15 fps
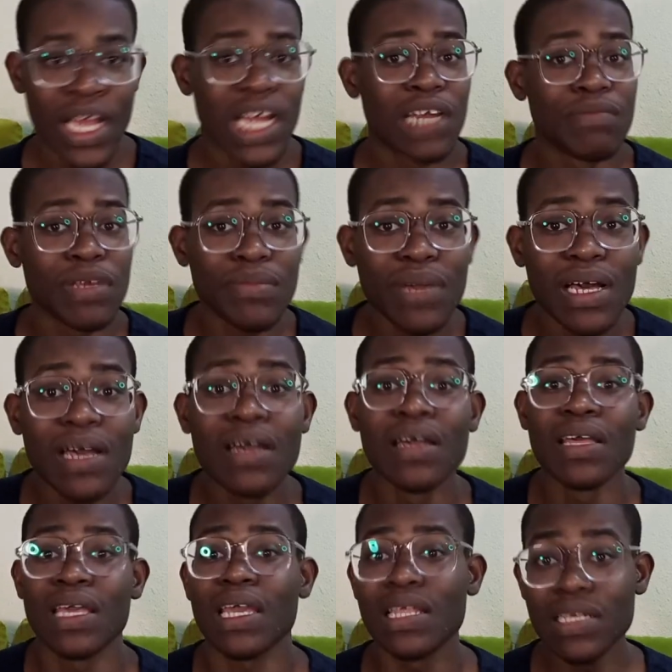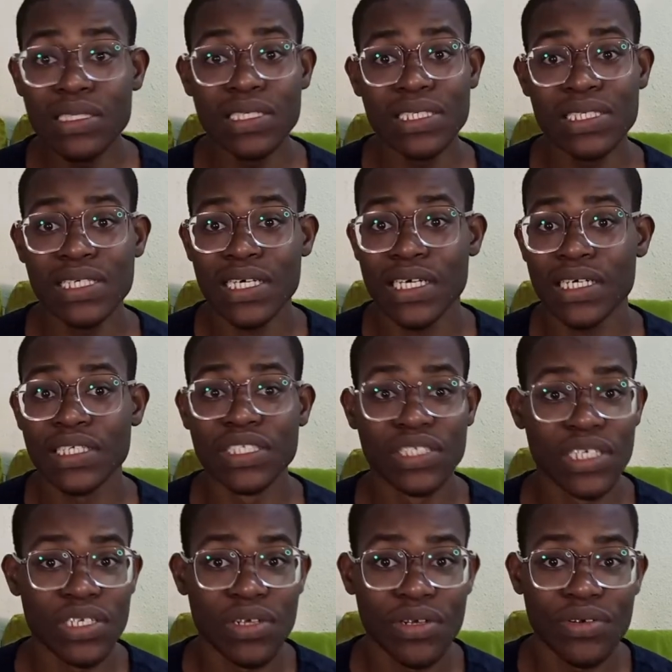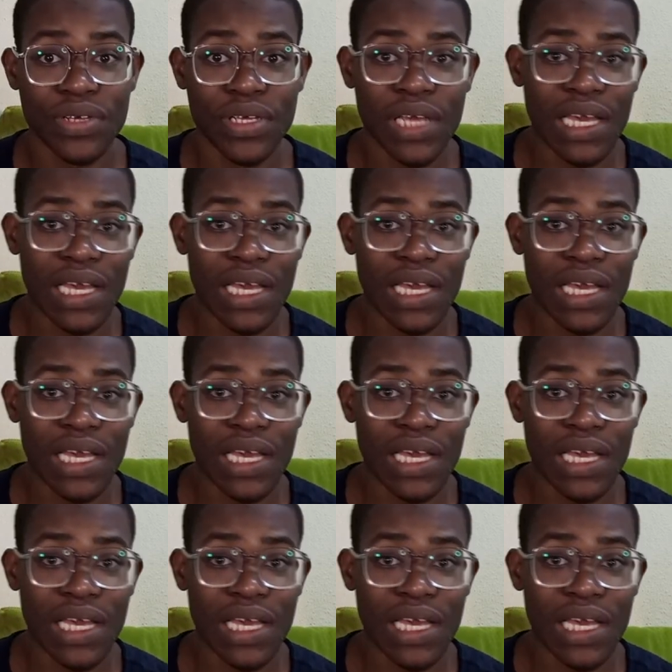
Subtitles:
I remember early this year, in January,